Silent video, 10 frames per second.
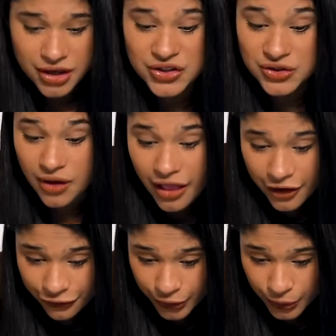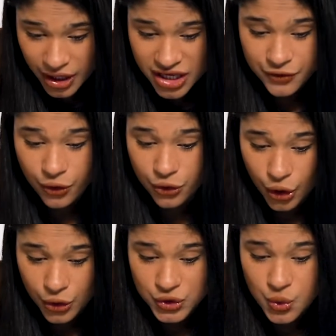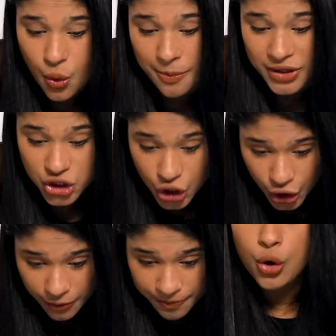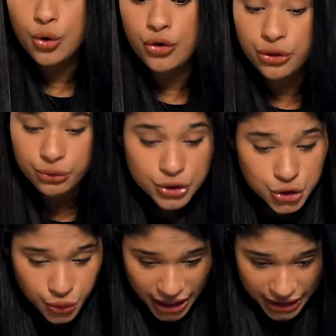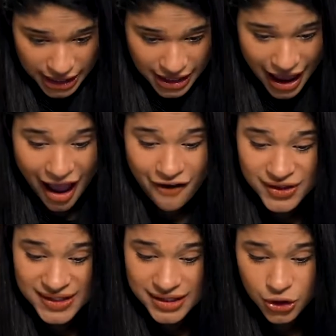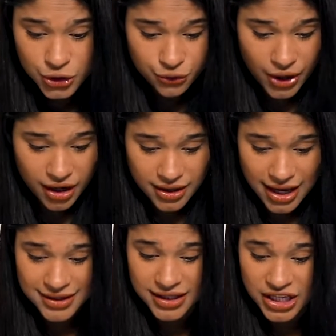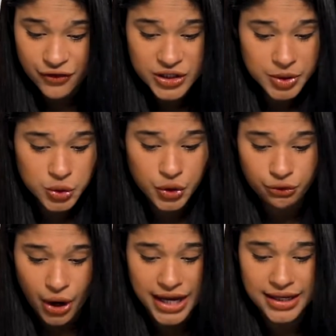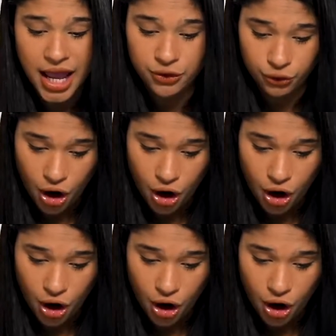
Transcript: Solid food is for those who are mature, who through training have the skill to recognize the difference between right and